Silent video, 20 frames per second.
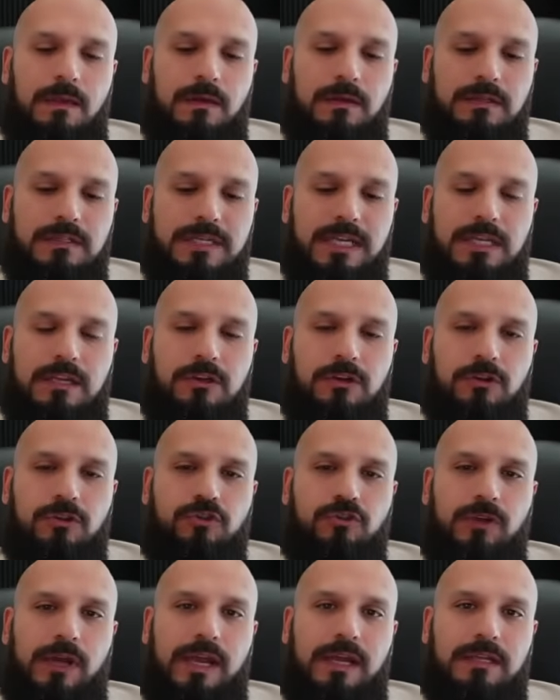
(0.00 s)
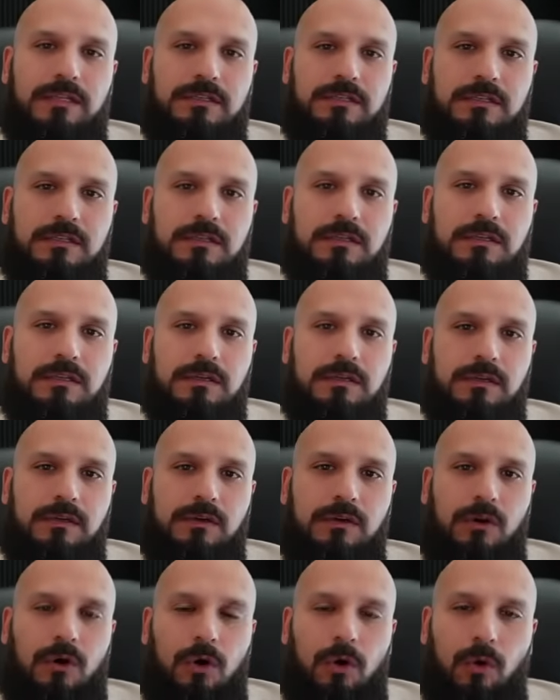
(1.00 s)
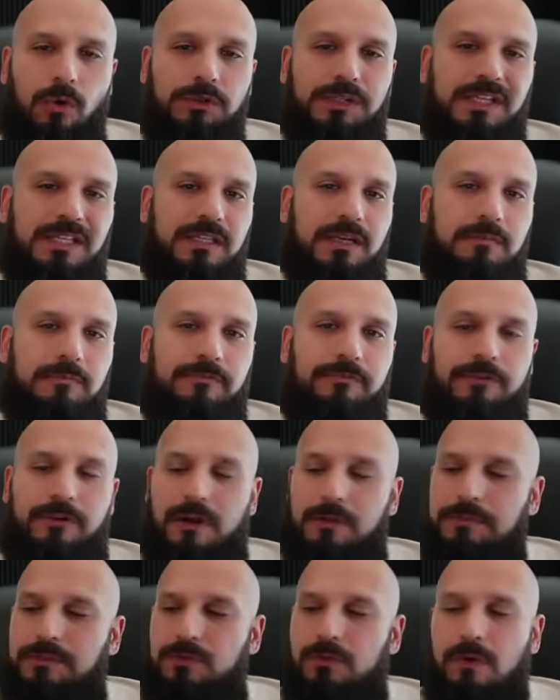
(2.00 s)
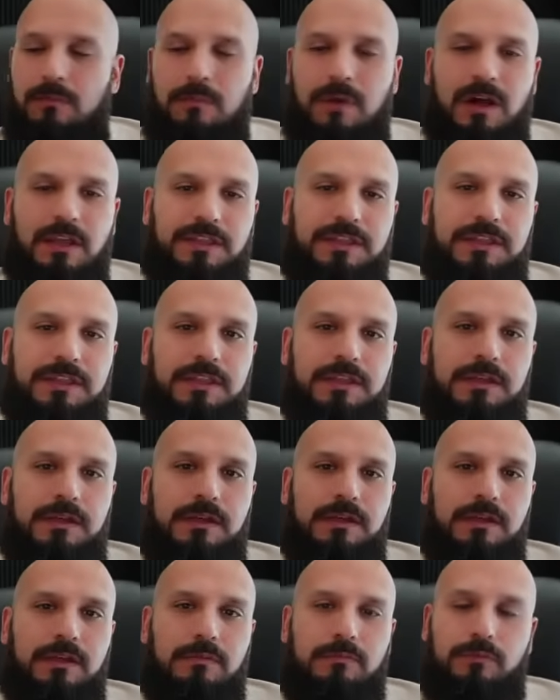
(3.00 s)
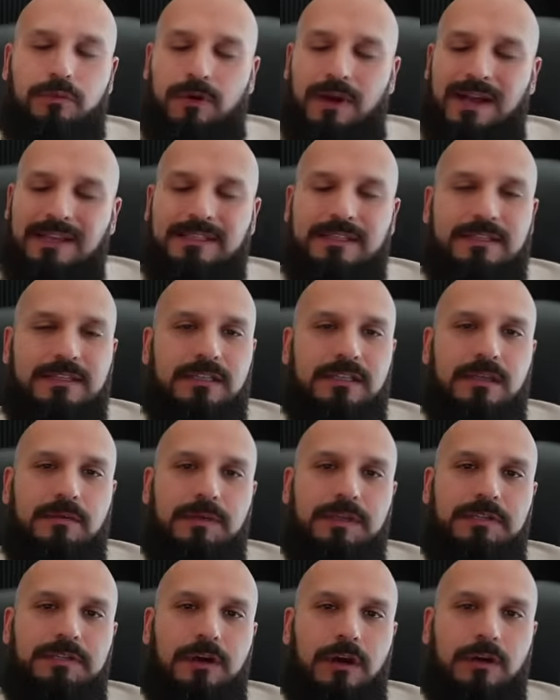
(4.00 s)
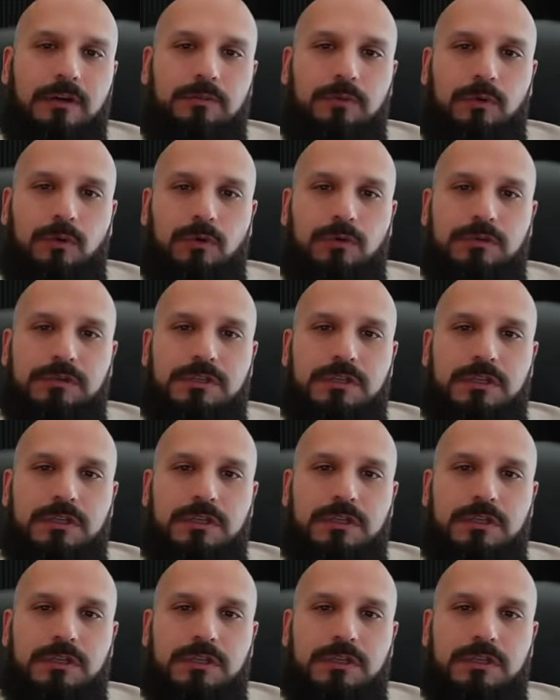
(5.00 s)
Taking your trades, holding them for up to a month, processing them in dark pools,